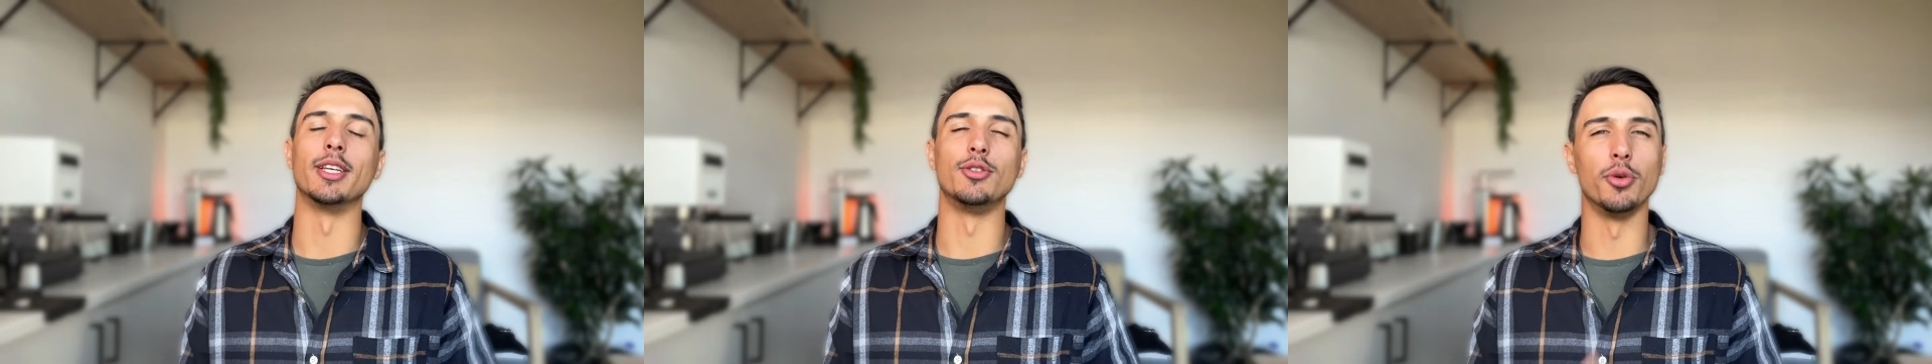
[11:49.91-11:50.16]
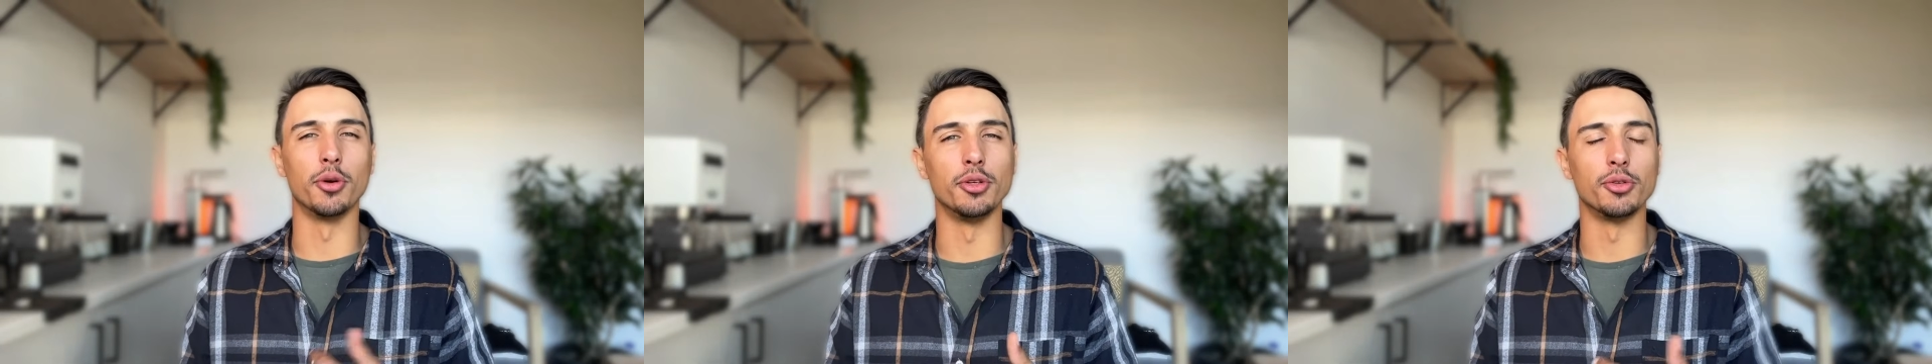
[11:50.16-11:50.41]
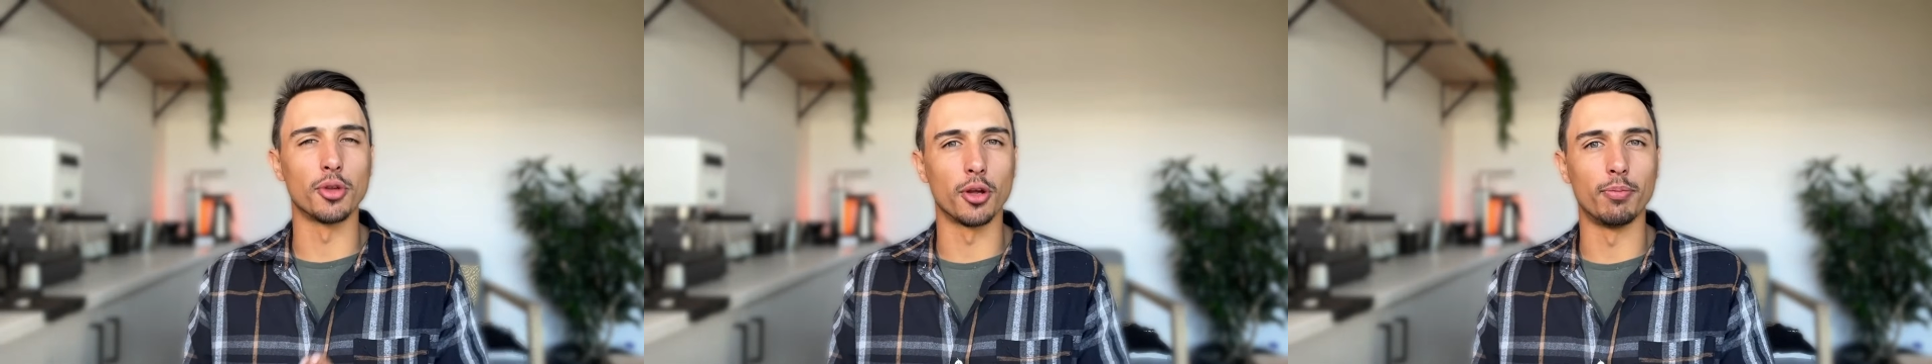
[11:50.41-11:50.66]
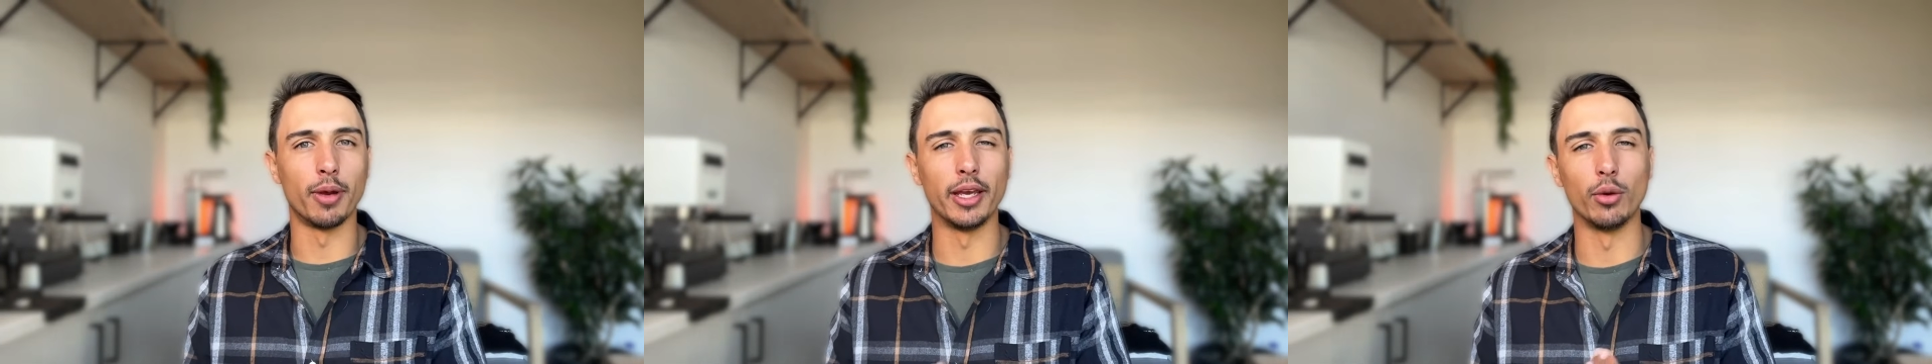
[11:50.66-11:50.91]
that you only
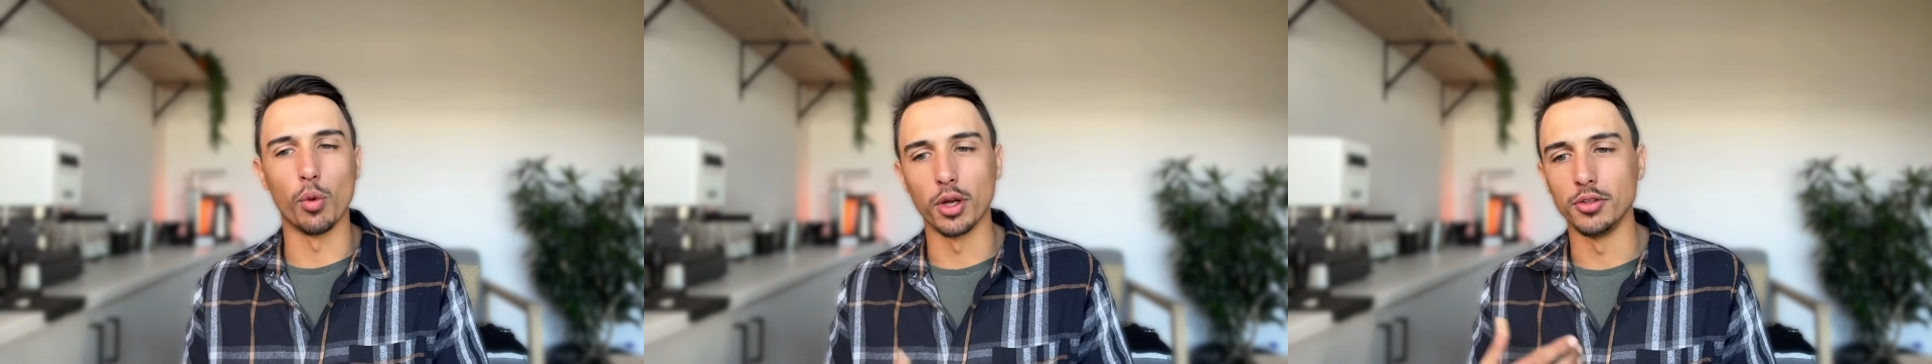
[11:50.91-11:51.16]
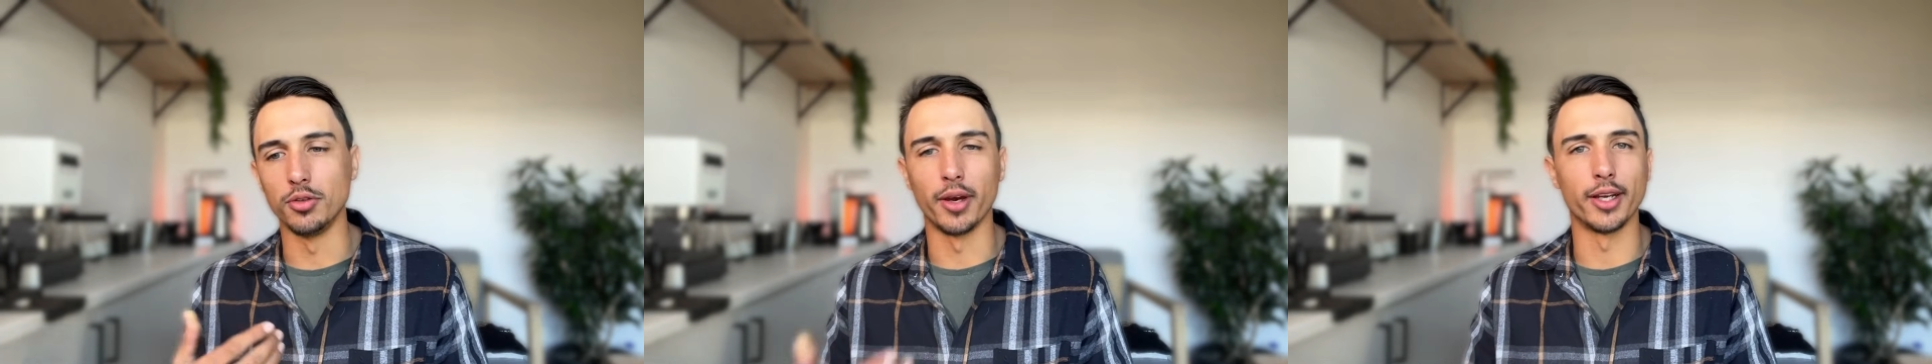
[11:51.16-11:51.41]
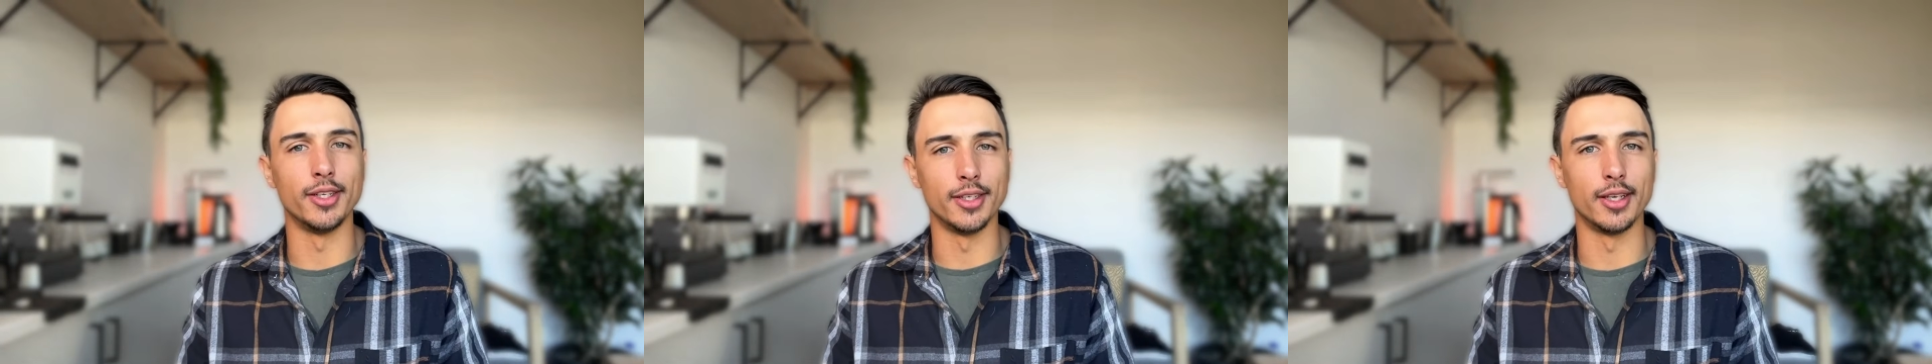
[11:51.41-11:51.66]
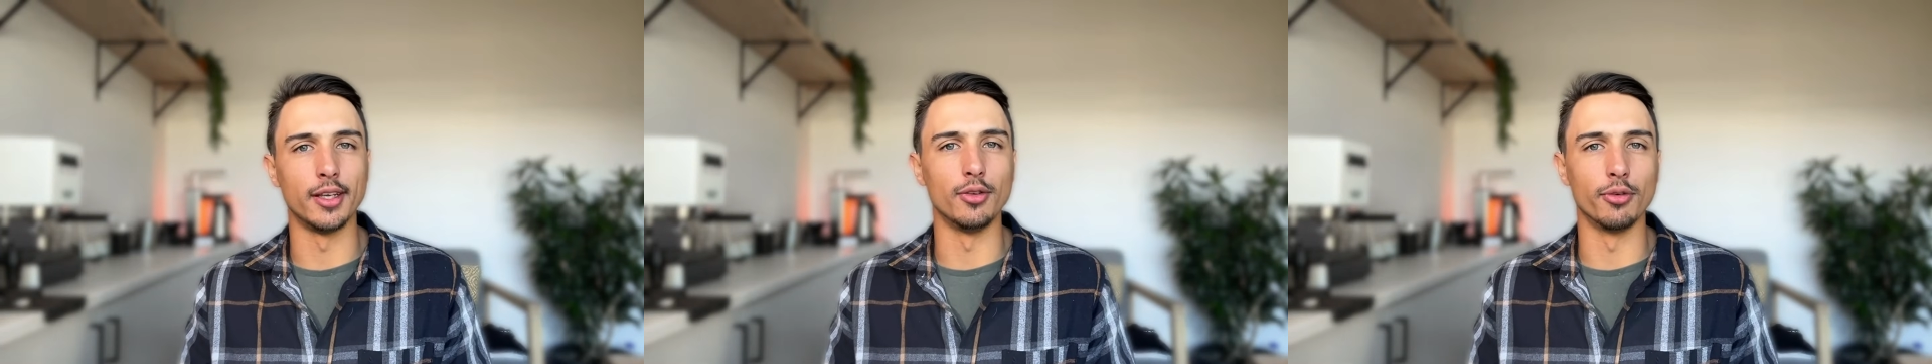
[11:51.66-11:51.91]
start paying once you
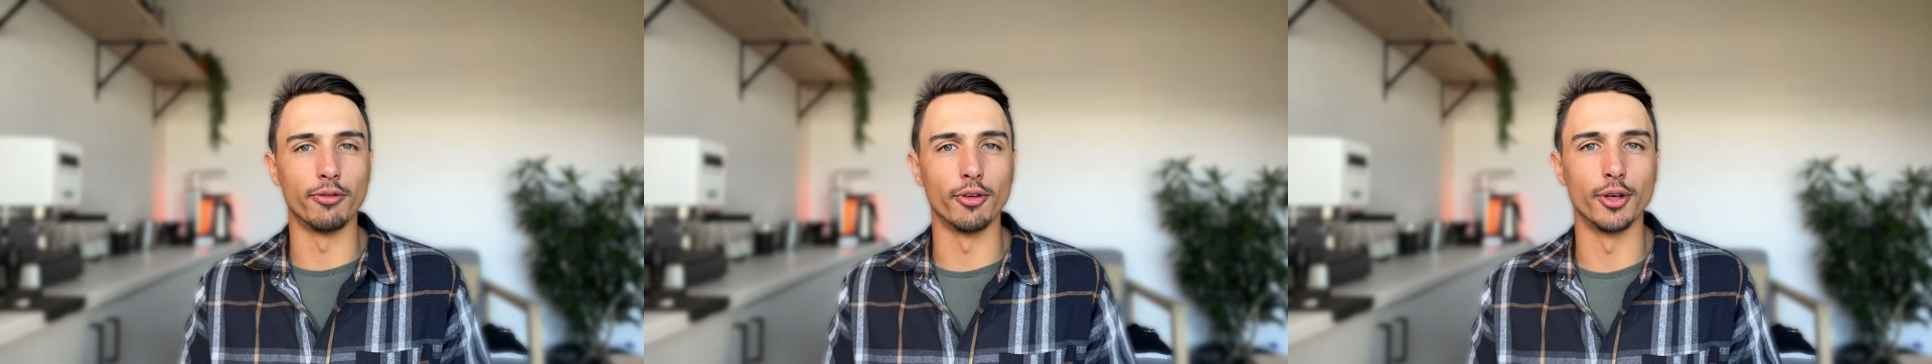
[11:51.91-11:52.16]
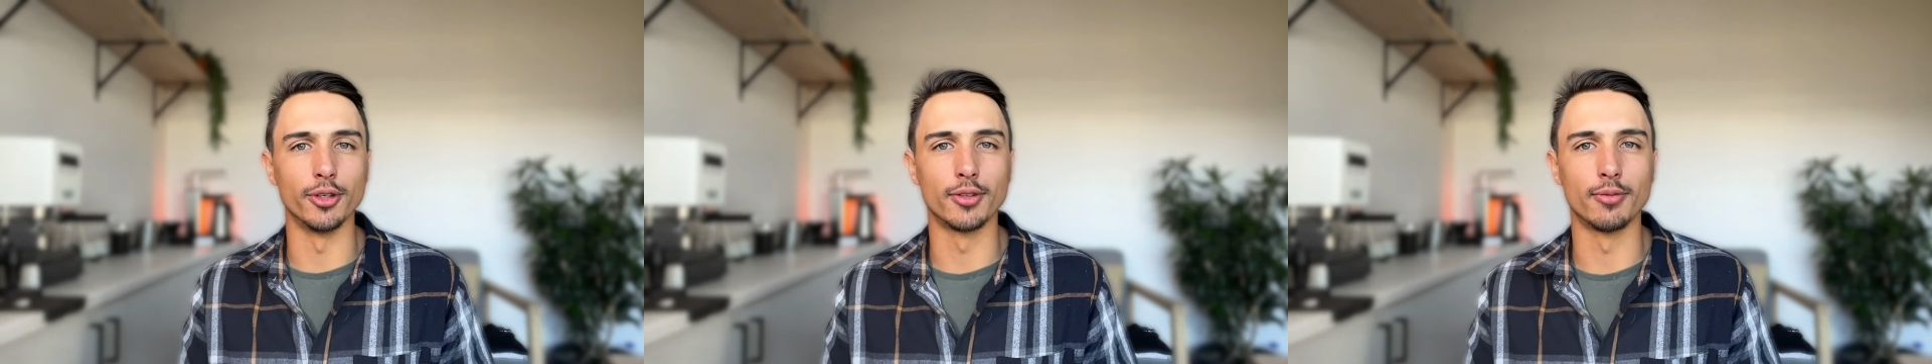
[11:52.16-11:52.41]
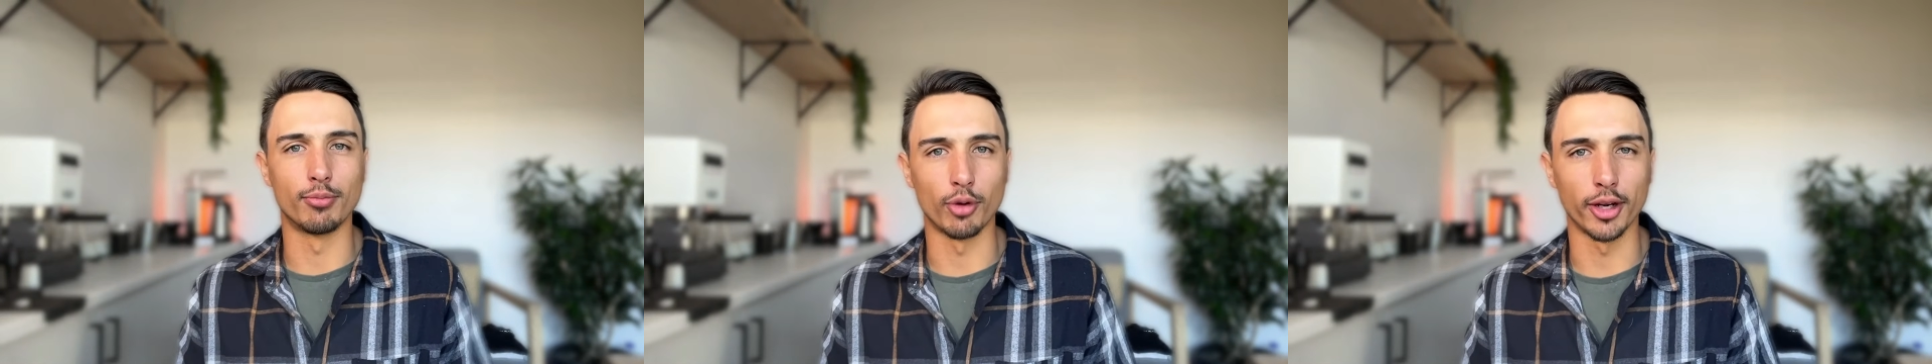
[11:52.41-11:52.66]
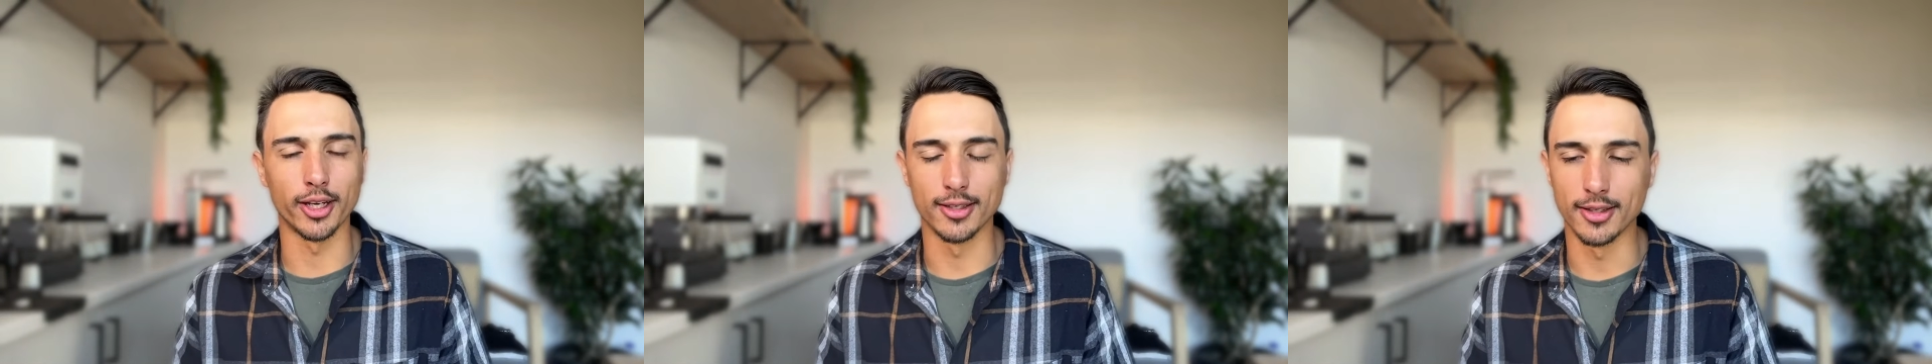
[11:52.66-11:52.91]
actually send your first
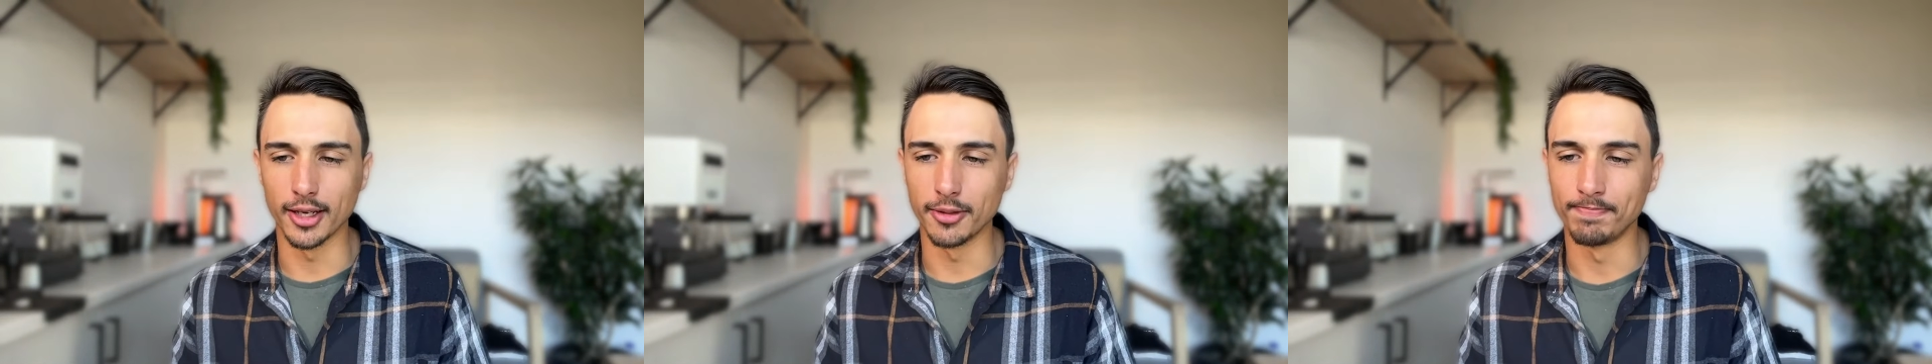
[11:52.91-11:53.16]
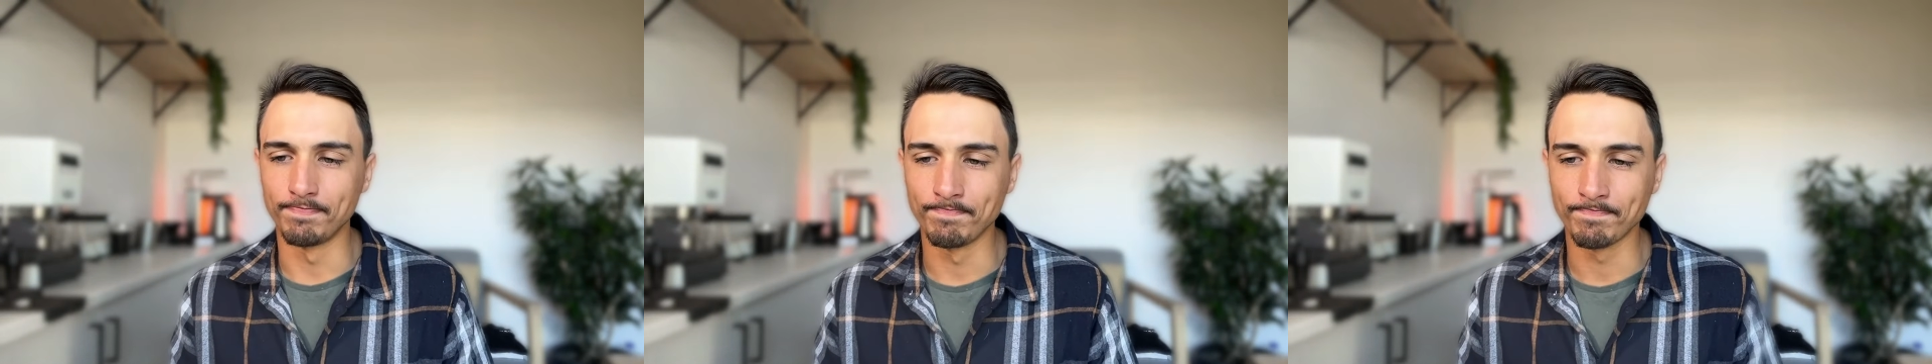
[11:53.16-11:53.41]
products there.